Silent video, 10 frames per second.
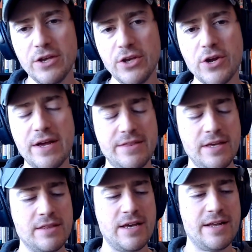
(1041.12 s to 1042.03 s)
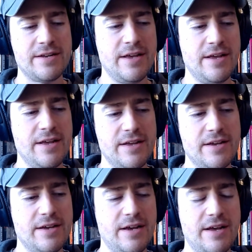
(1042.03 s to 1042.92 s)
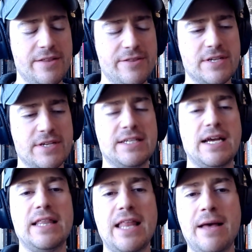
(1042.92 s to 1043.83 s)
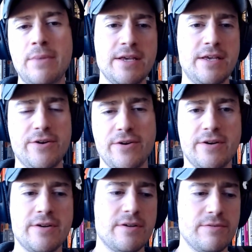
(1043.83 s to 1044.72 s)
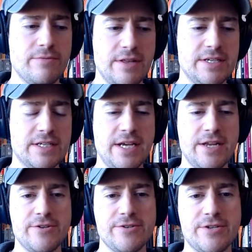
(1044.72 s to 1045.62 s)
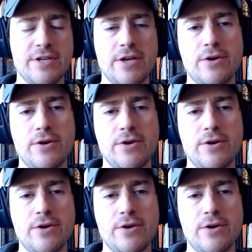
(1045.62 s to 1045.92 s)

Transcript: I think that there's a dilemma here with dictators